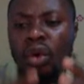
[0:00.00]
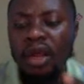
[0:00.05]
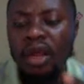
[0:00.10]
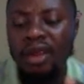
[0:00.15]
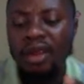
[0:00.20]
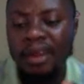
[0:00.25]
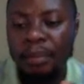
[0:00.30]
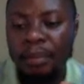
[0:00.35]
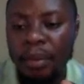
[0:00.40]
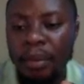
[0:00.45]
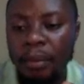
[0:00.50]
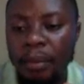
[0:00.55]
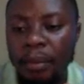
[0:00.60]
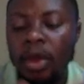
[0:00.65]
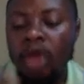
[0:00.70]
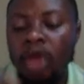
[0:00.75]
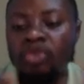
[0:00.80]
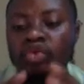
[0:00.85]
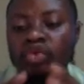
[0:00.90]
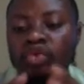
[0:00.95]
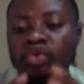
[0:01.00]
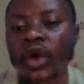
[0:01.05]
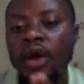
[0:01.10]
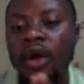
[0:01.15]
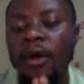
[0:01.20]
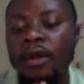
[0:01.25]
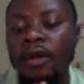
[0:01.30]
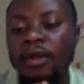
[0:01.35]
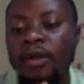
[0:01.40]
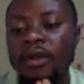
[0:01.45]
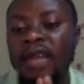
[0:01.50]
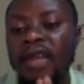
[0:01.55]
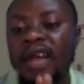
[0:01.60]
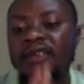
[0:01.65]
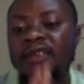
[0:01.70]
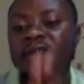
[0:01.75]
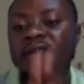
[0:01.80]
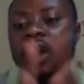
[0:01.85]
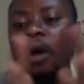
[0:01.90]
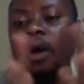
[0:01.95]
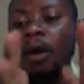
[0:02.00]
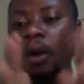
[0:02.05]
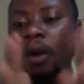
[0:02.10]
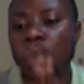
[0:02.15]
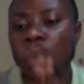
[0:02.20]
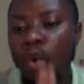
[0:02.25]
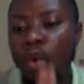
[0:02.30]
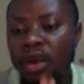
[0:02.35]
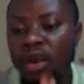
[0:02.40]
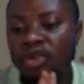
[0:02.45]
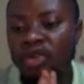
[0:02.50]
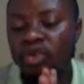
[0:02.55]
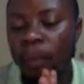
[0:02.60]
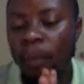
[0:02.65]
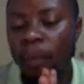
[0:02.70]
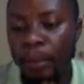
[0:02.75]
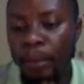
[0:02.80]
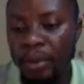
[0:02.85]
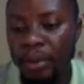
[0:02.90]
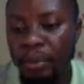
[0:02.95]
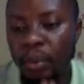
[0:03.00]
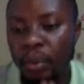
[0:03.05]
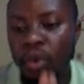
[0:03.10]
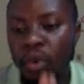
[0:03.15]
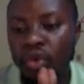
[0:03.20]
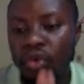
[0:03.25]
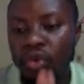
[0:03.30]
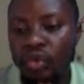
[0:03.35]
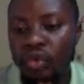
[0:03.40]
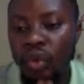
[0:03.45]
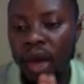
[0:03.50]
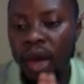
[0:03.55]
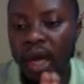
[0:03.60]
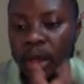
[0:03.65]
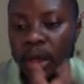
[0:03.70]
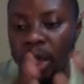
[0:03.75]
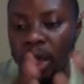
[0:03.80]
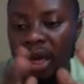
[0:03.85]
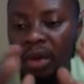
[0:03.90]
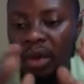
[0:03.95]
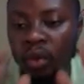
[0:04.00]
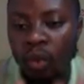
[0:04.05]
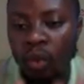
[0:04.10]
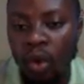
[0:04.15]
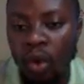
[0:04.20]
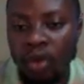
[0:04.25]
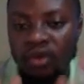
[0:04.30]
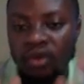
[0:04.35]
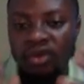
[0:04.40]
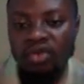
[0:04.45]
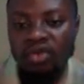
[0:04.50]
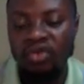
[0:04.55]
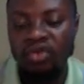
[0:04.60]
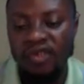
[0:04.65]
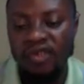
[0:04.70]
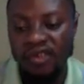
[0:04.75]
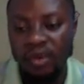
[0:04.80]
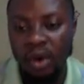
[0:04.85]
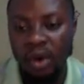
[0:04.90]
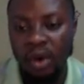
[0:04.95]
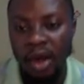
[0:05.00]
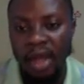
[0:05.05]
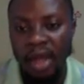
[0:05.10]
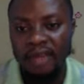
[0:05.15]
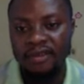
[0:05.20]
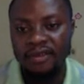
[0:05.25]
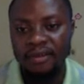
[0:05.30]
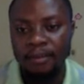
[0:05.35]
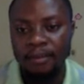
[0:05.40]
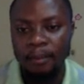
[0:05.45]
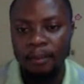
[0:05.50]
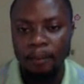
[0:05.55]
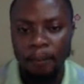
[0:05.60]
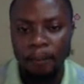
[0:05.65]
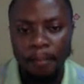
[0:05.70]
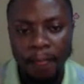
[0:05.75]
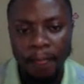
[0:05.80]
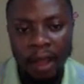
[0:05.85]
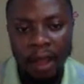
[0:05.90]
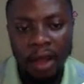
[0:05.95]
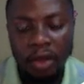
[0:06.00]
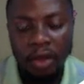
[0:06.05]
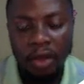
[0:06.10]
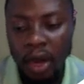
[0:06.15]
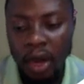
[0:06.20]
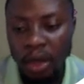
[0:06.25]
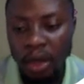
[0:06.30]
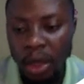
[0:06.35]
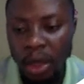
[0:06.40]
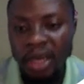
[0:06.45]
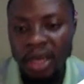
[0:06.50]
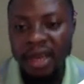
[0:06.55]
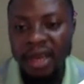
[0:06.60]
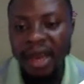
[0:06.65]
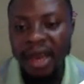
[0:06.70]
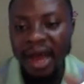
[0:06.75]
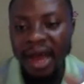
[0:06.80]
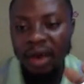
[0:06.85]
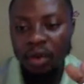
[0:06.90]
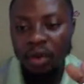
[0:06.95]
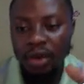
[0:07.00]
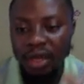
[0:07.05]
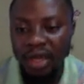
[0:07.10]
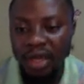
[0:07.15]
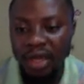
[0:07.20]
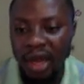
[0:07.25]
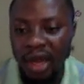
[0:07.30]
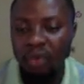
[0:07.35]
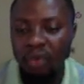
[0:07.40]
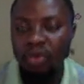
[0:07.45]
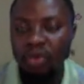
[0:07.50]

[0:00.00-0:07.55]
the people, to that's only to people you actually want to see your ads. You're actually narrowing down.